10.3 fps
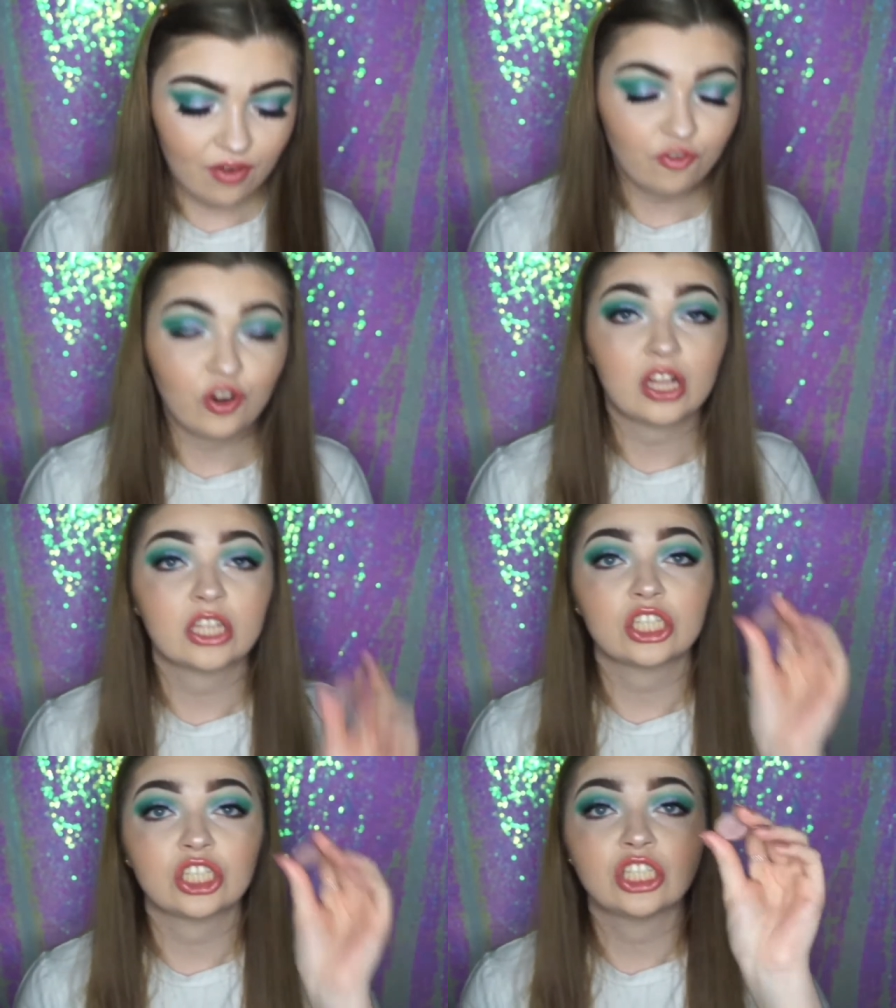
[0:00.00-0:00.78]

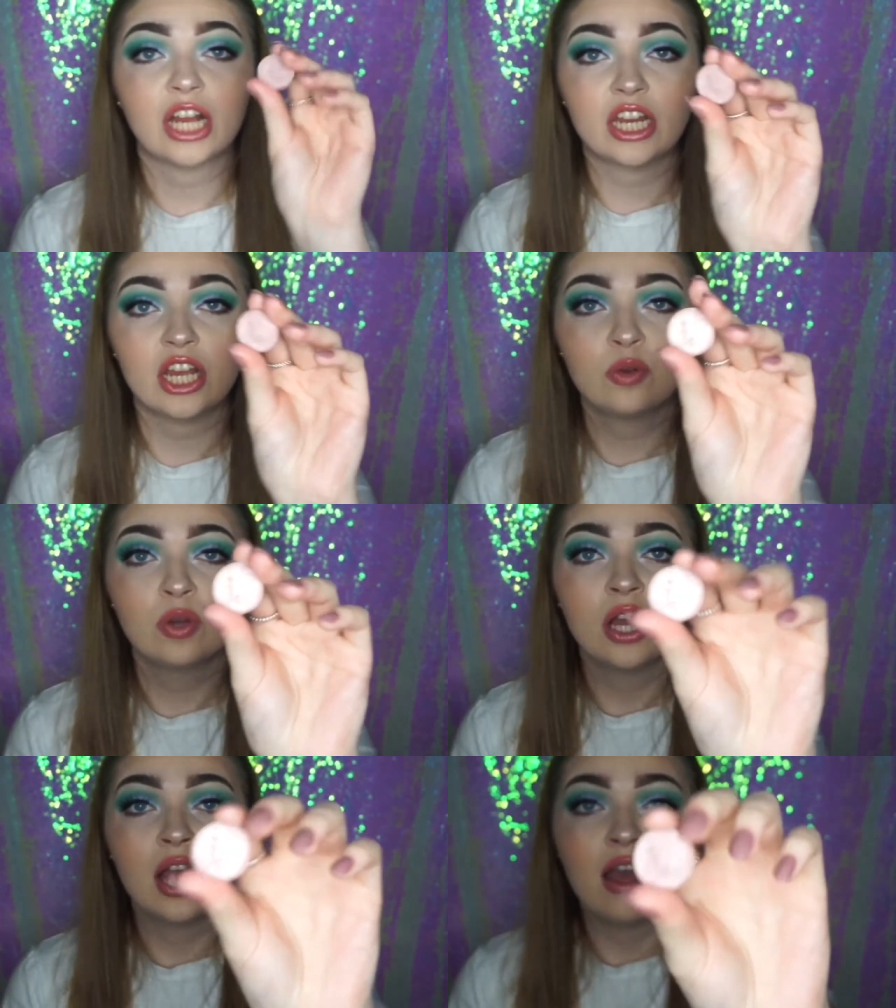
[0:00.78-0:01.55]
foiled shadow.
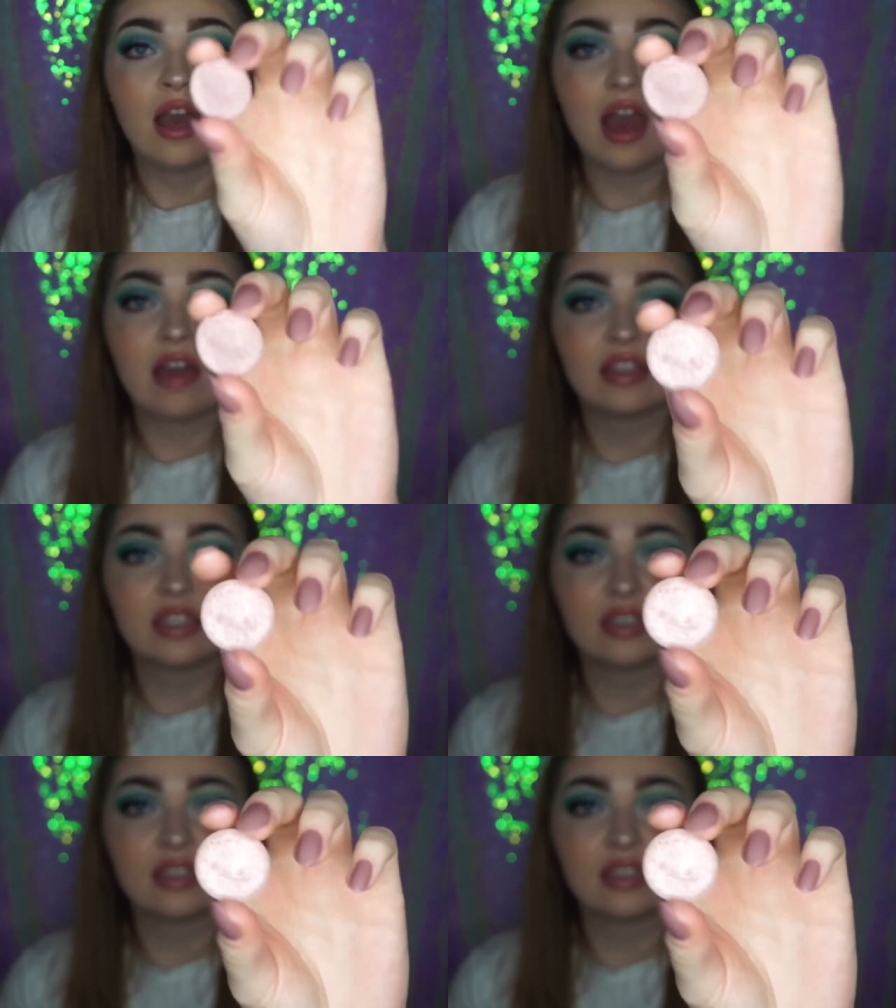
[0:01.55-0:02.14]
And this